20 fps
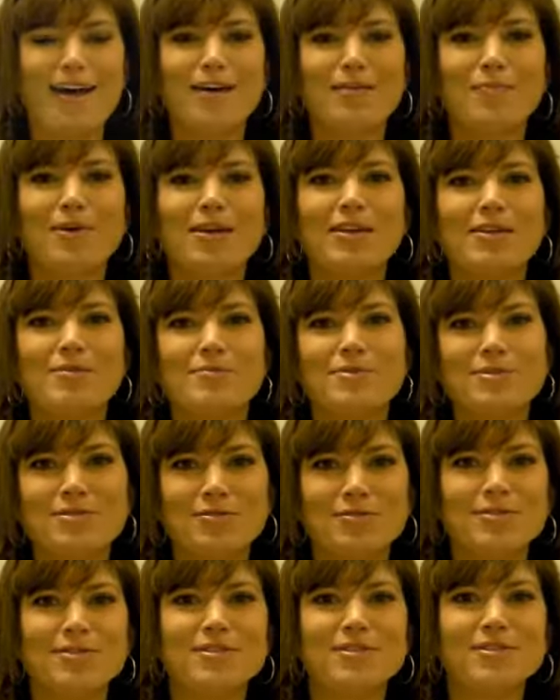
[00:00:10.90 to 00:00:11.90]
Hi, my name is
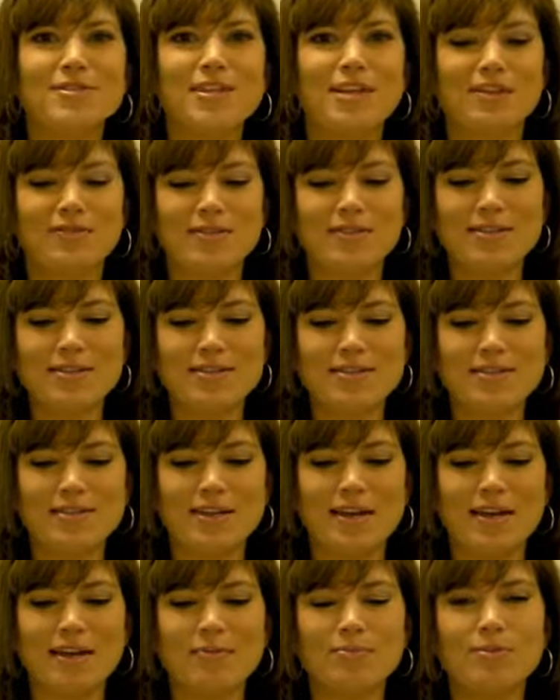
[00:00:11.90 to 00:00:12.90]
Crystal
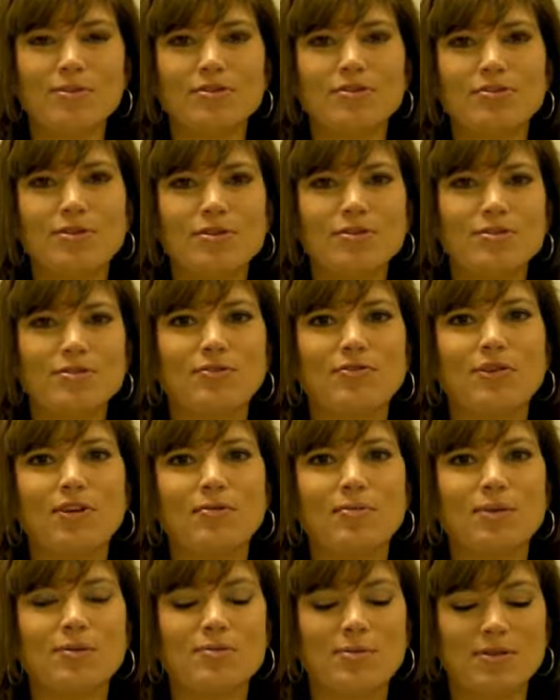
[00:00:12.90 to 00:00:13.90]
Davis. I'm the Director of
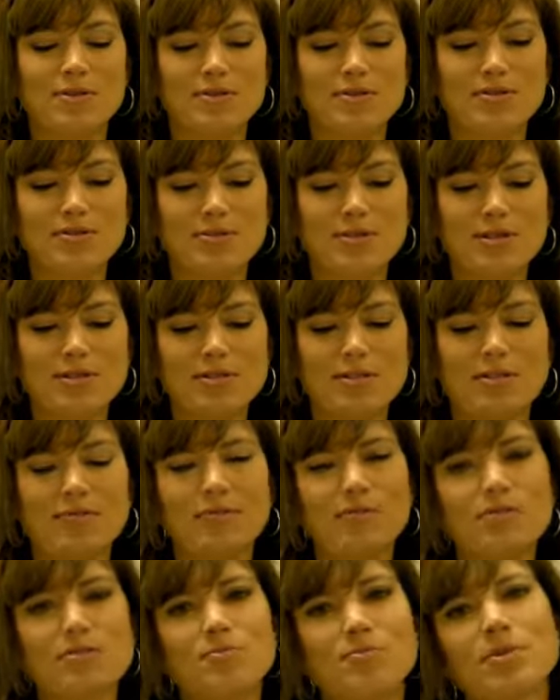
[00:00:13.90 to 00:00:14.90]
Family Ministries at
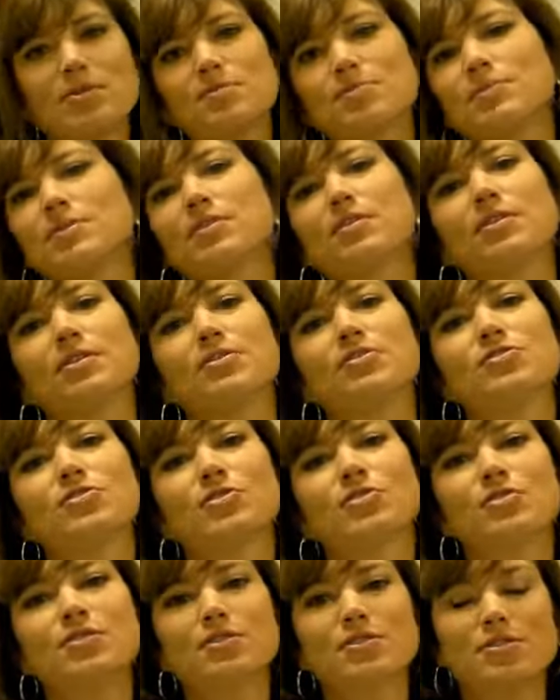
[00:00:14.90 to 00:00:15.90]
First Presbyterian
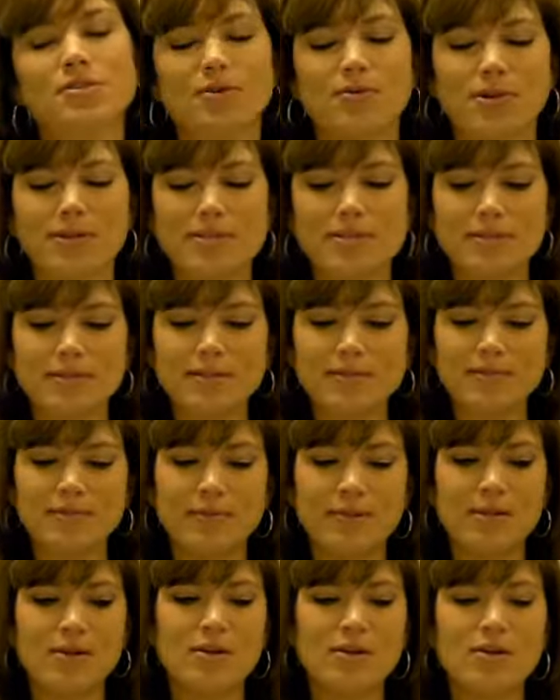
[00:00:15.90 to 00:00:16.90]
Church in Tequesta.
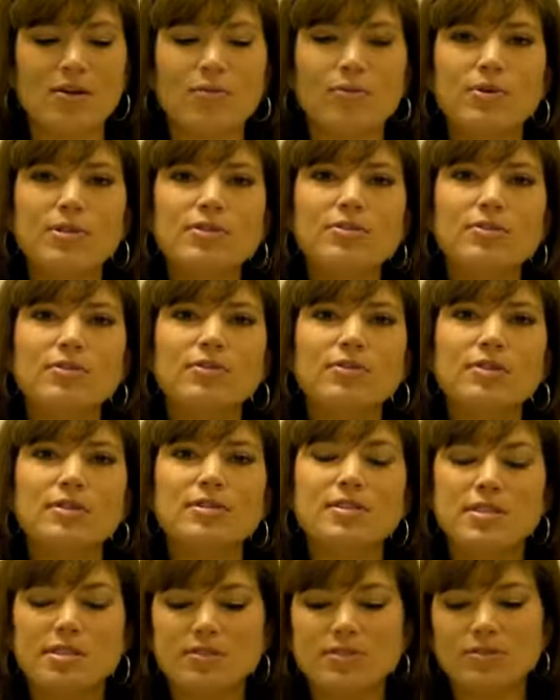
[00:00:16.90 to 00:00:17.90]
We serve a
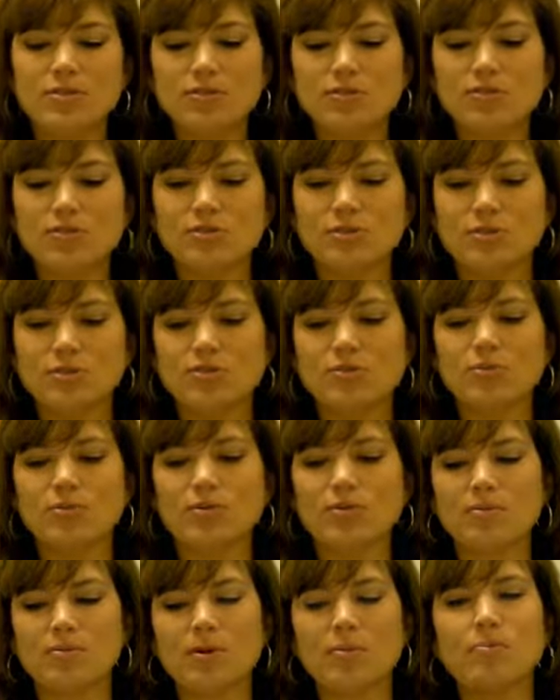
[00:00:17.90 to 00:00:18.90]
seasonal church
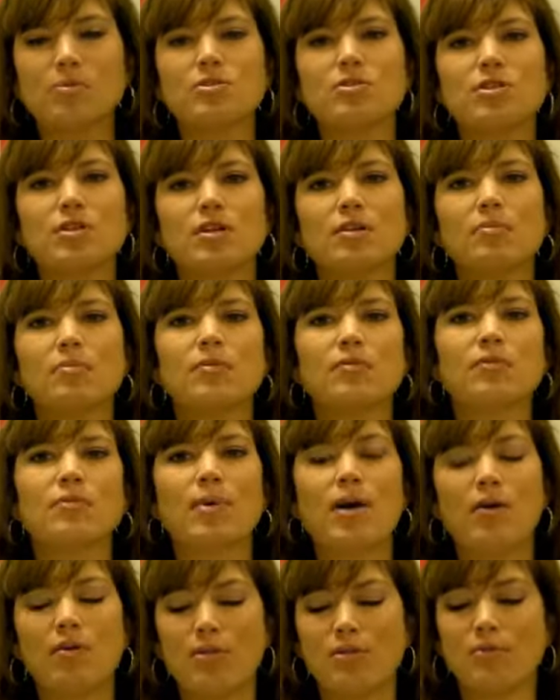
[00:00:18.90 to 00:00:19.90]
with a membership of
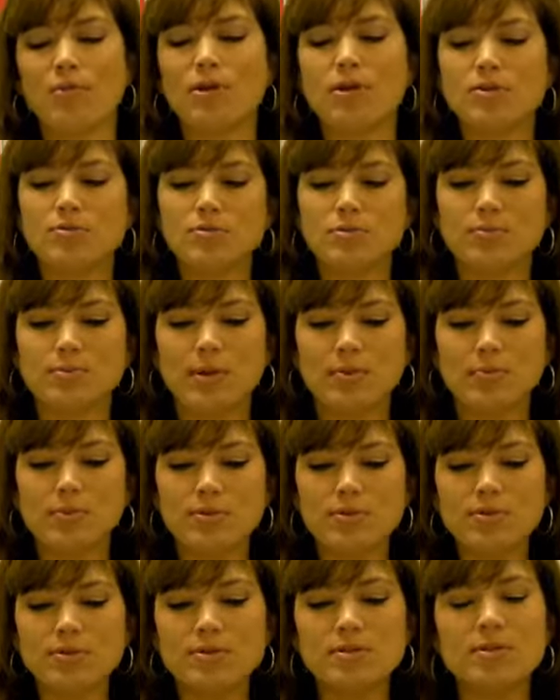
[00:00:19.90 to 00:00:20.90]
about 300
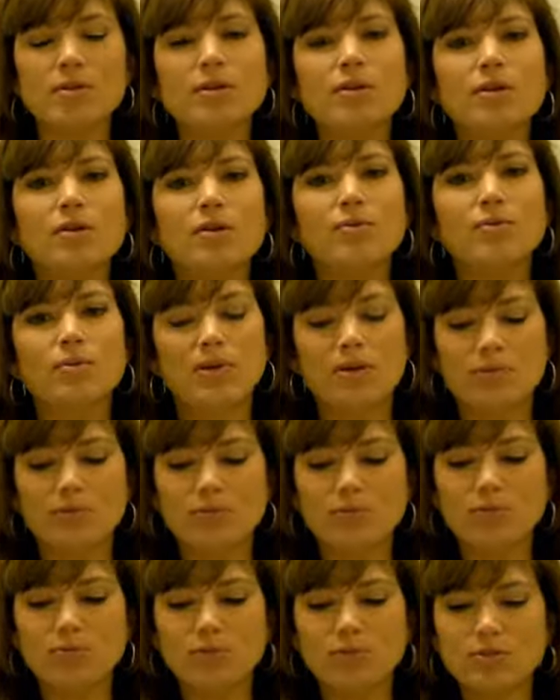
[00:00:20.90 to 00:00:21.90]
members. We have
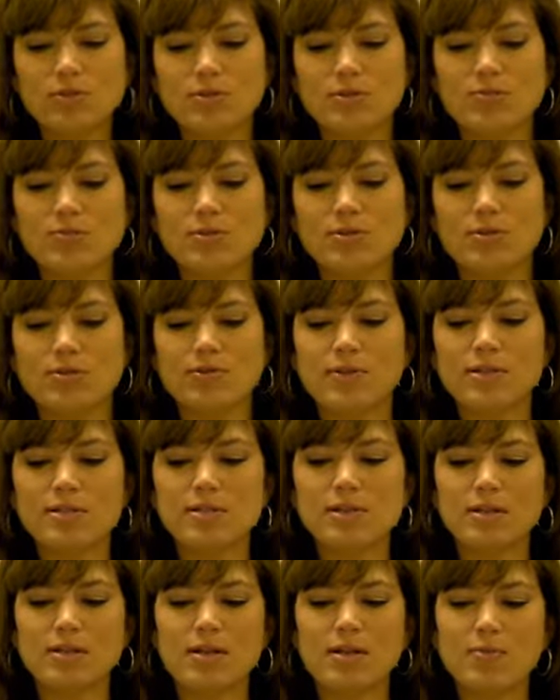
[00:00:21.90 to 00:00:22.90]
one worship service
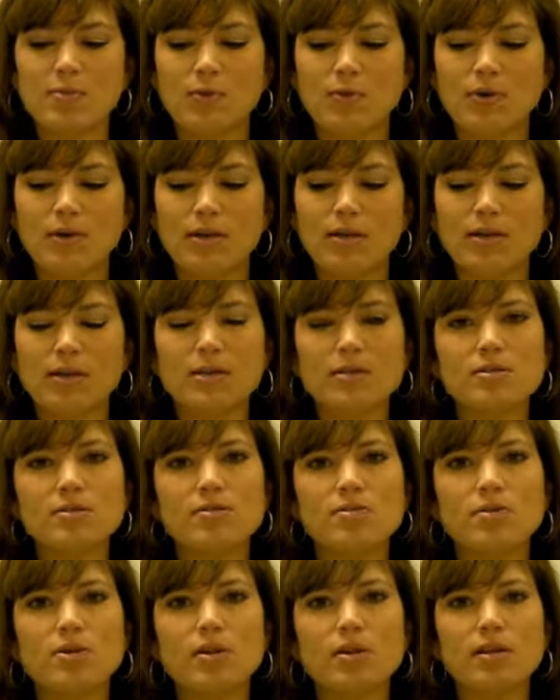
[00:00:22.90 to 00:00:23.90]
Sunday morning, and
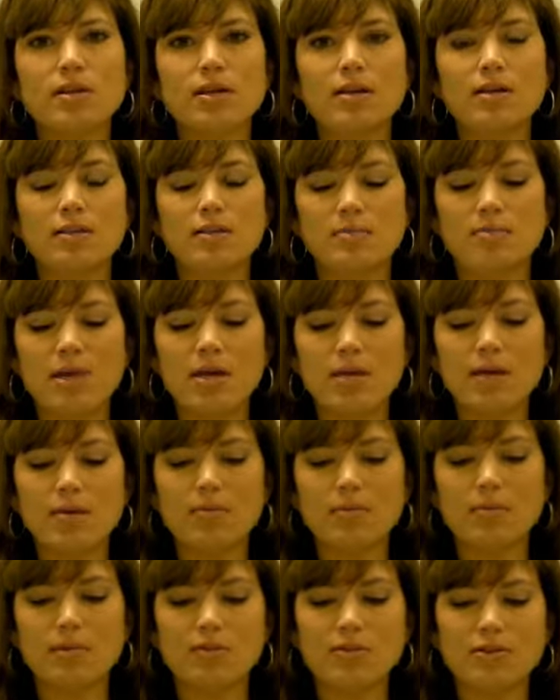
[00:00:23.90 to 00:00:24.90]
historically the
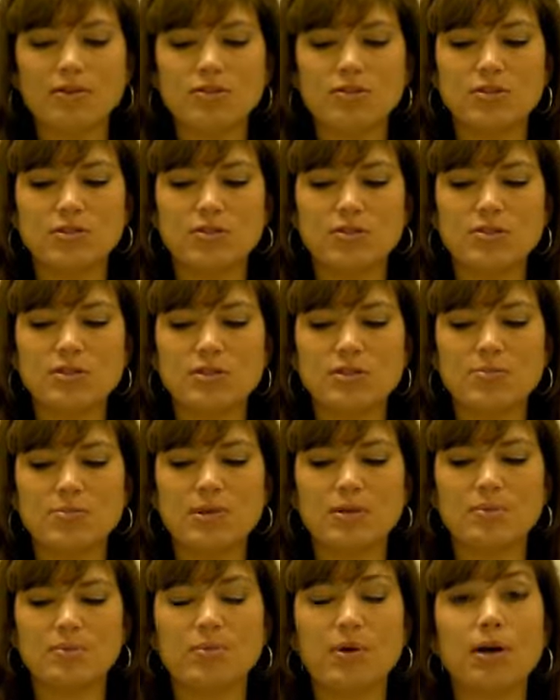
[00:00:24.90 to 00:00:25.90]
makeup of our church has
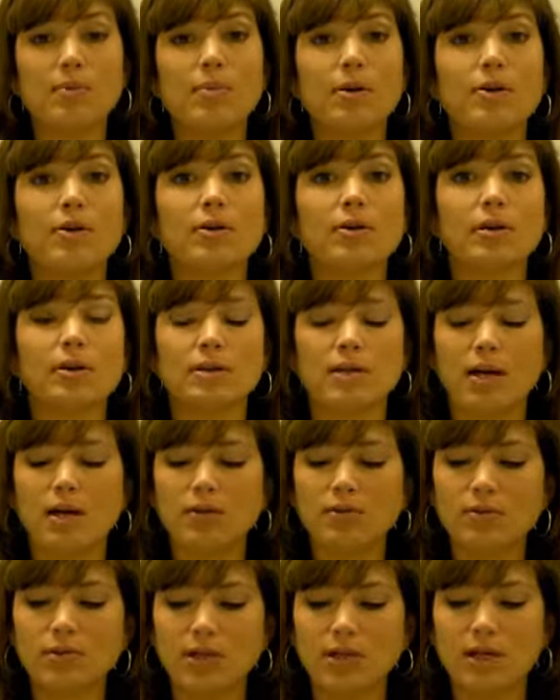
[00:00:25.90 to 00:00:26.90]
been primarily an
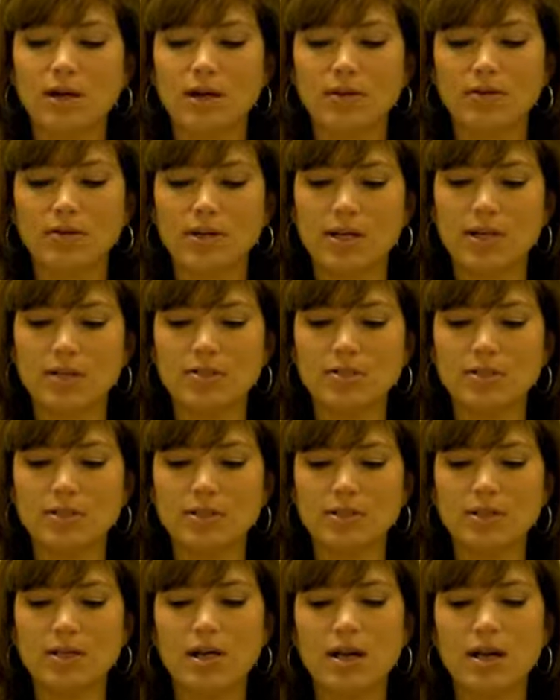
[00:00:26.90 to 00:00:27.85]
elderly congregation.